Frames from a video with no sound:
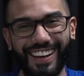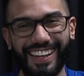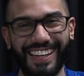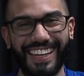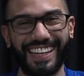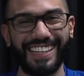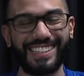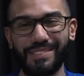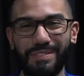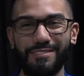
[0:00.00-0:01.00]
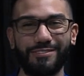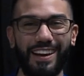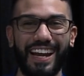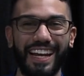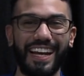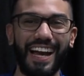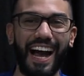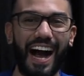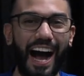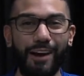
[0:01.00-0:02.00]
to be frank.
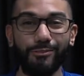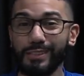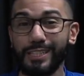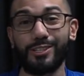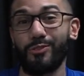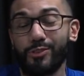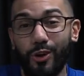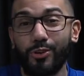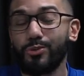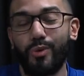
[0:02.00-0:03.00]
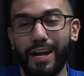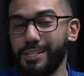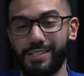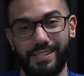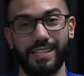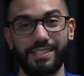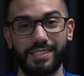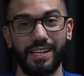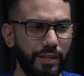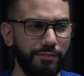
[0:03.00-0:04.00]
I really don't know who watches this.
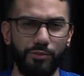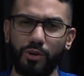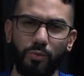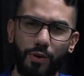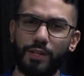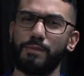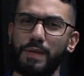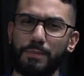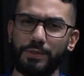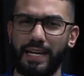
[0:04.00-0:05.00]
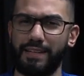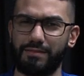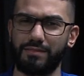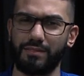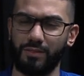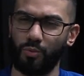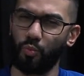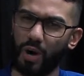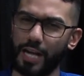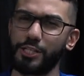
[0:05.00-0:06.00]
If you are one of the people that
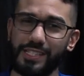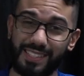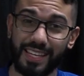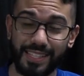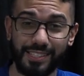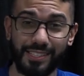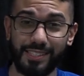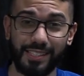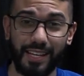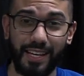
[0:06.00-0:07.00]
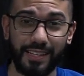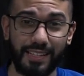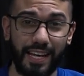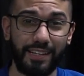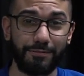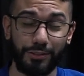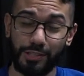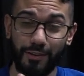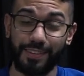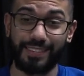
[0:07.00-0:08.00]
watches this, then first
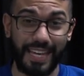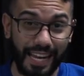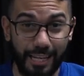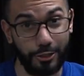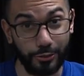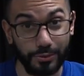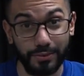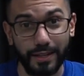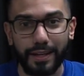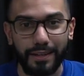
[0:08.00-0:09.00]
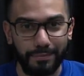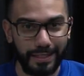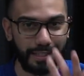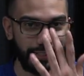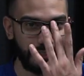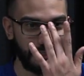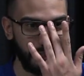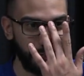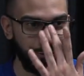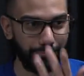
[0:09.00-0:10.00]
of all, thank you, because you've